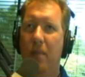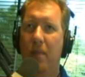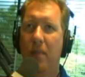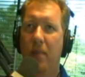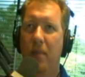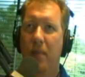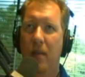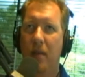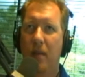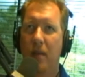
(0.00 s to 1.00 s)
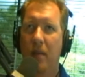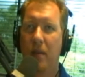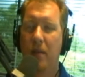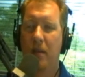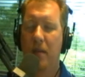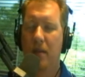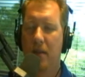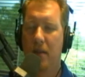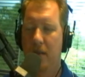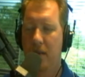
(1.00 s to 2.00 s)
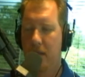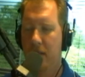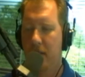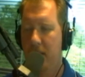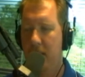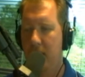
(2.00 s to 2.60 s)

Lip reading: (no one is talking)